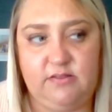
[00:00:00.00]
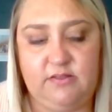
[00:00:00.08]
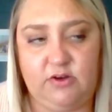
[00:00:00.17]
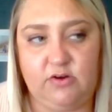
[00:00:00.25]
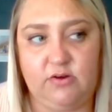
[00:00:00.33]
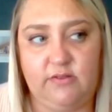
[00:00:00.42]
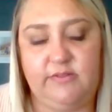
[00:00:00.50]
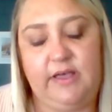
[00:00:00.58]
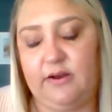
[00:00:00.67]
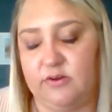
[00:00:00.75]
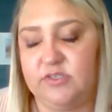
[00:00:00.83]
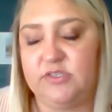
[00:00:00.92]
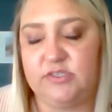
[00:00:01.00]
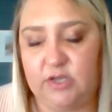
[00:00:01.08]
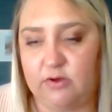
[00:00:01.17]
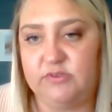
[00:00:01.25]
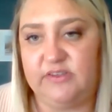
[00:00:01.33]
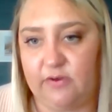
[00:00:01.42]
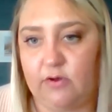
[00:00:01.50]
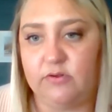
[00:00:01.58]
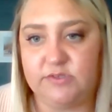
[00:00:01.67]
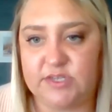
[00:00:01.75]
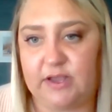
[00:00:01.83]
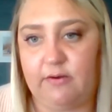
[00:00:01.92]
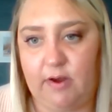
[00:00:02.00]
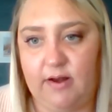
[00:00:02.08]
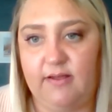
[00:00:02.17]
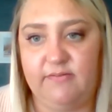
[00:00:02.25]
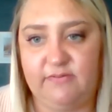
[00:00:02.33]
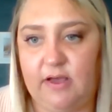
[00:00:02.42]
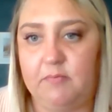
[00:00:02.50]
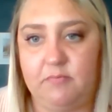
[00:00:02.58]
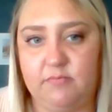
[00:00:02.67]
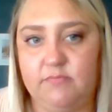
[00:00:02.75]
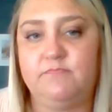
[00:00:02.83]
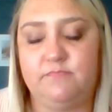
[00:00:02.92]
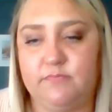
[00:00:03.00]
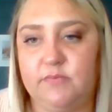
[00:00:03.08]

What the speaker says: they are so difficult to get rid of.